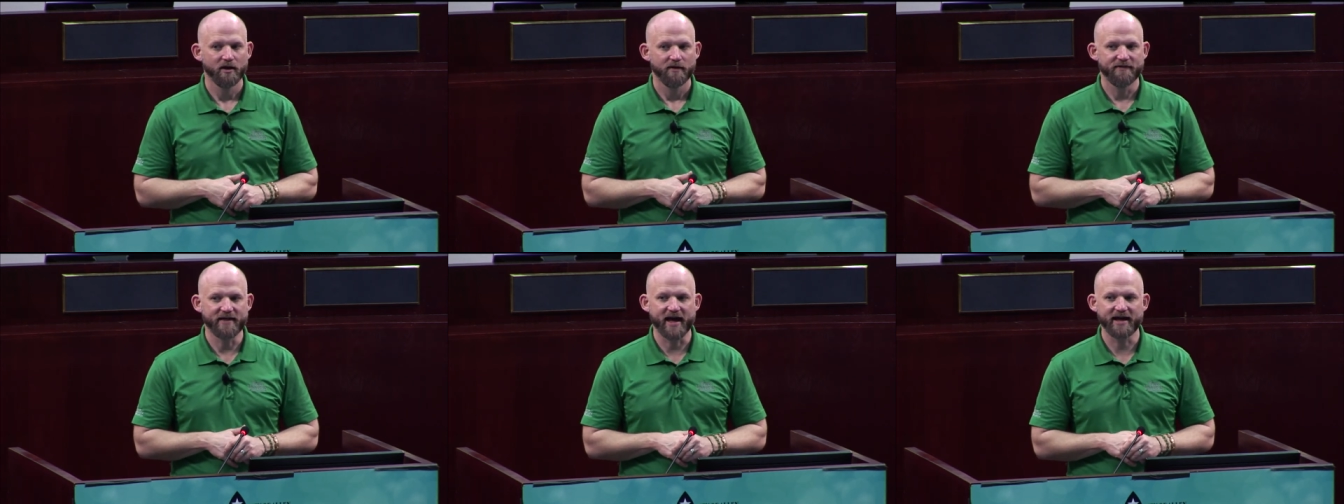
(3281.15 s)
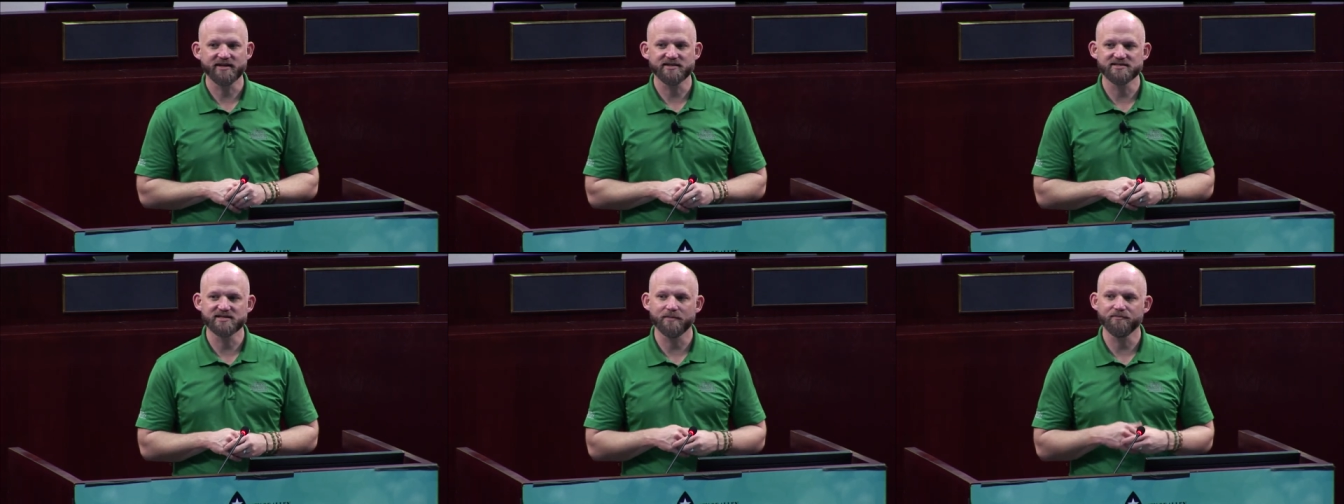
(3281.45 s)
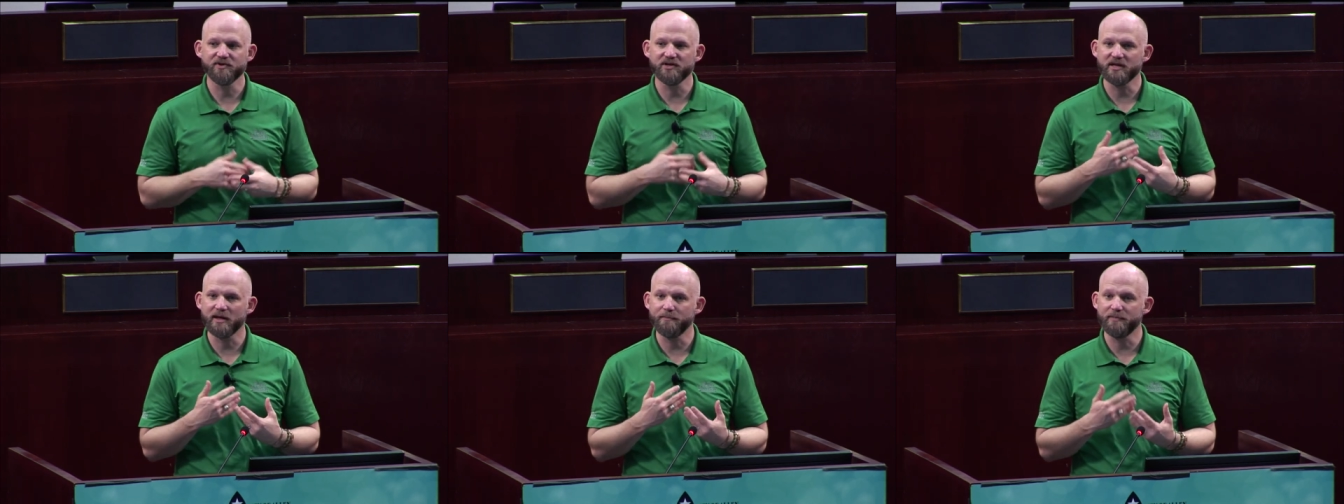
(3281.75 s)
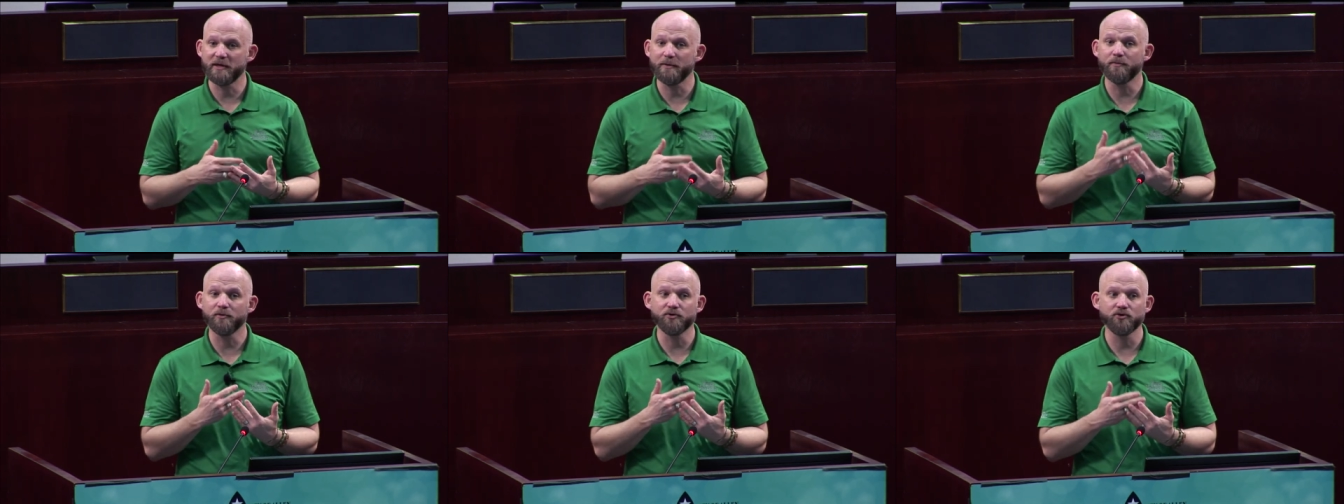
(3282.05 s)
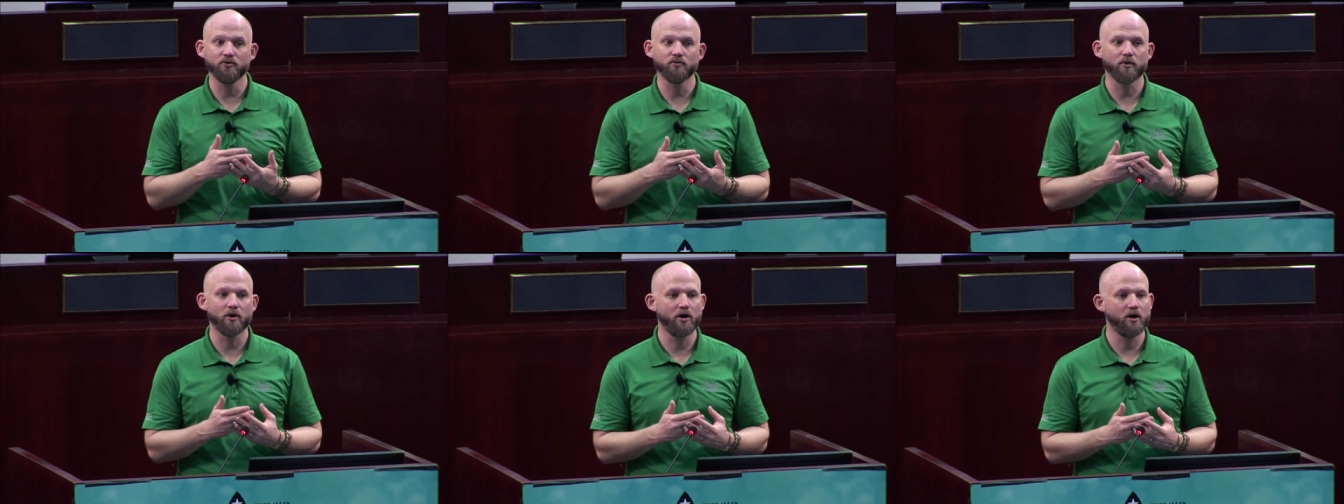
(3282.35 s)
That is something that people
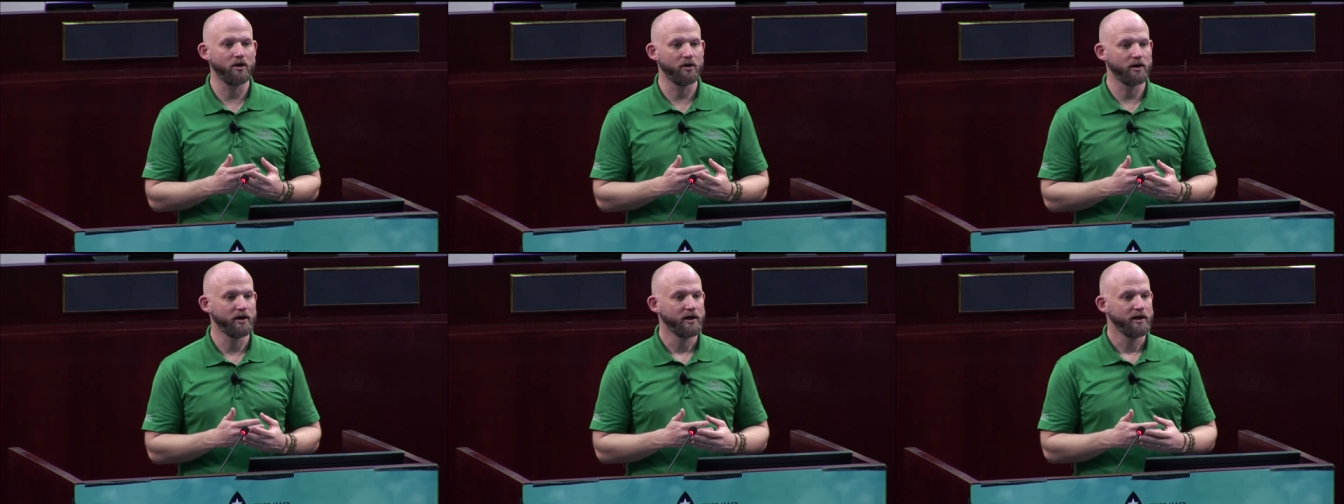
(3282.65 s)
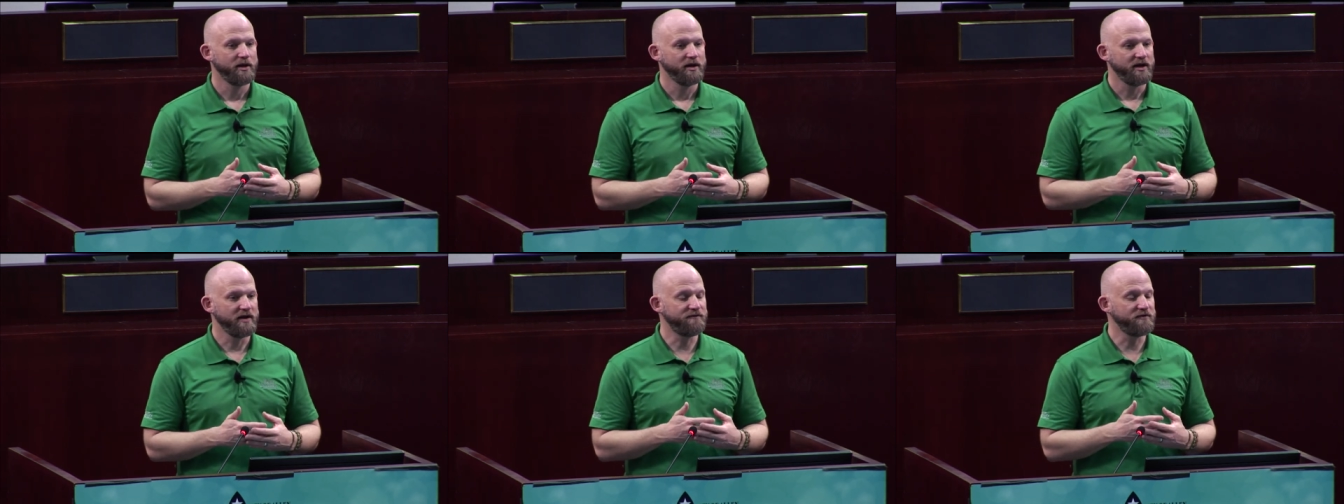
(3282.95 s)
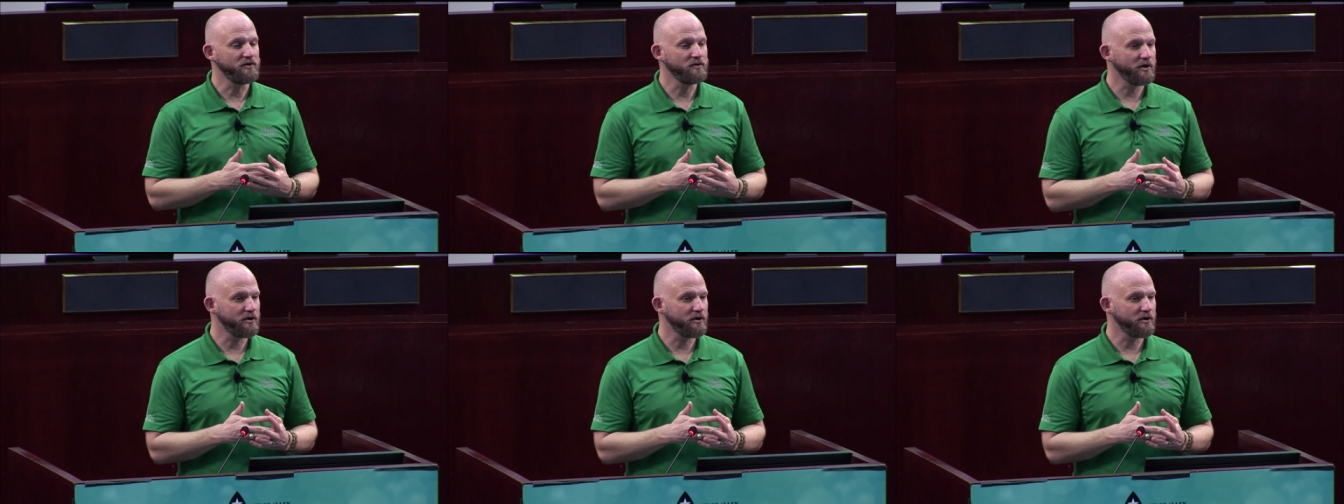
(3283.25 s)
do wrong. If you